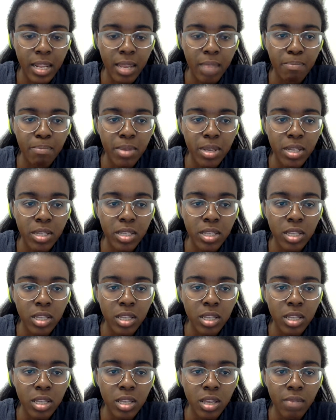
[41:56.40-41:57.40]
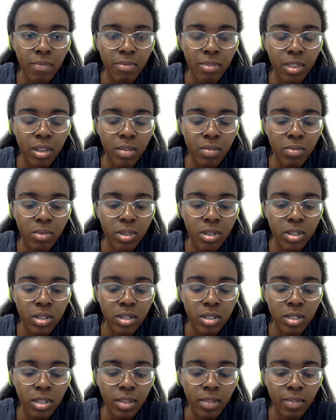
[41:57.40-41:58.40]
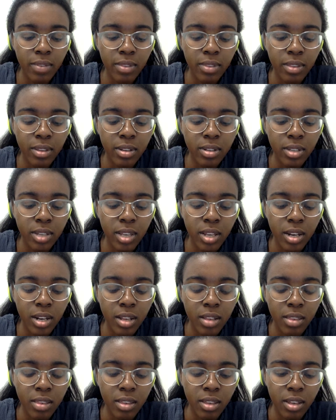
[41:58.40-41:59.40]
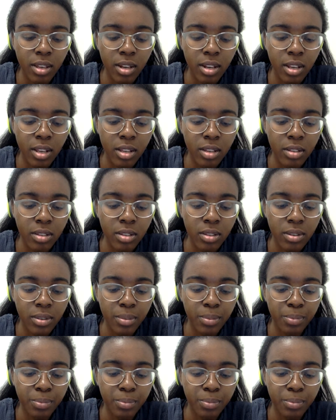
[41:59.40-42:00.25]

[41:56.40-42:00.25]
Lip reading: me see if there's anything else.